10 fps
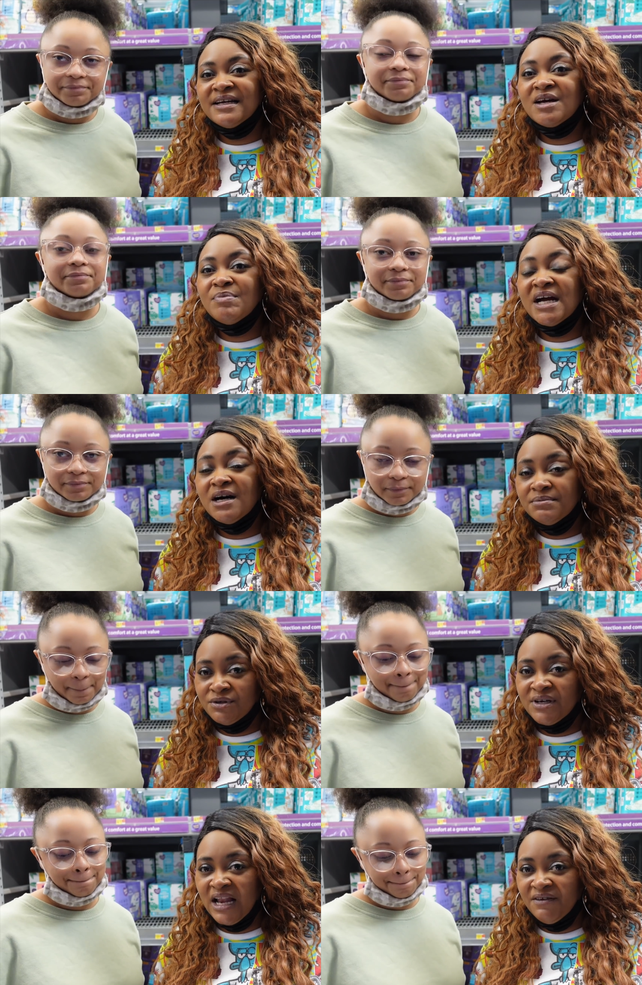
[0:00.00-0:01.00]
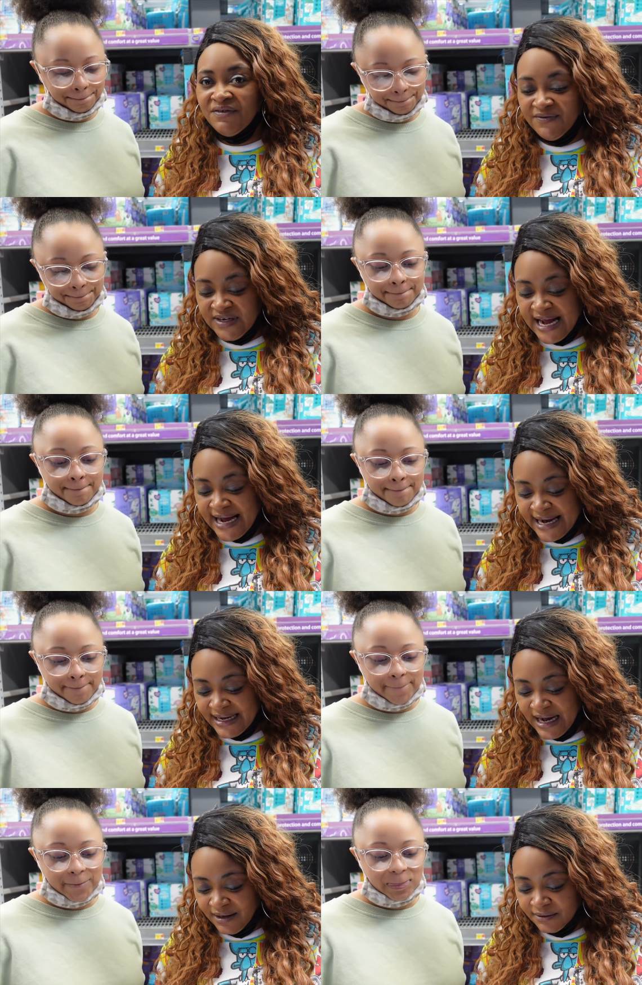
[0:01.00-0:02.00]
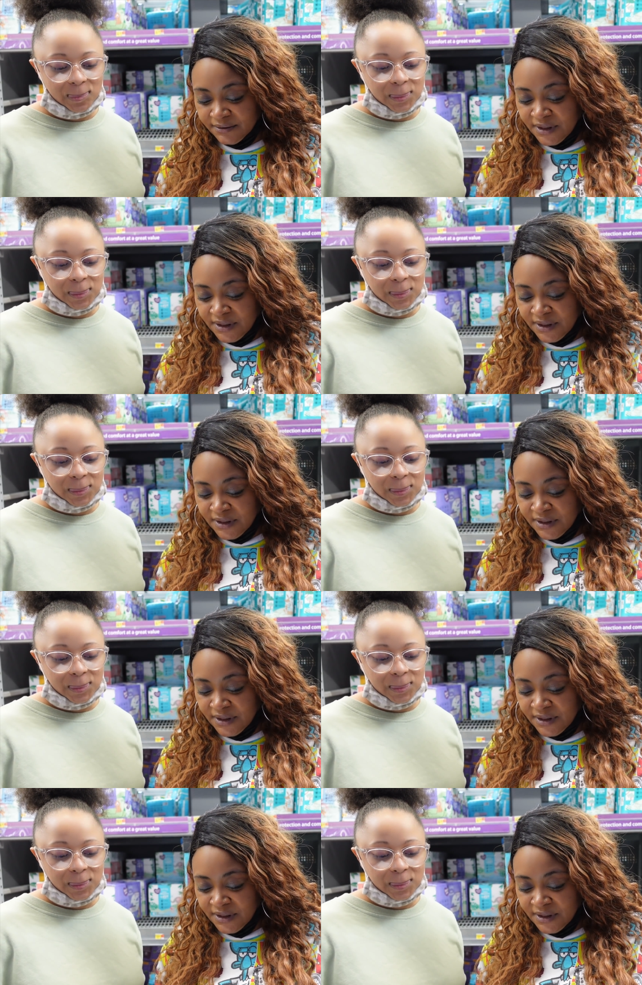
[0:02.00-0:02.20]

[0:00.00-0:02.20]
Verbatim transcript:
Speaker 1: It could be up to a dollar fifty. I got a dollar.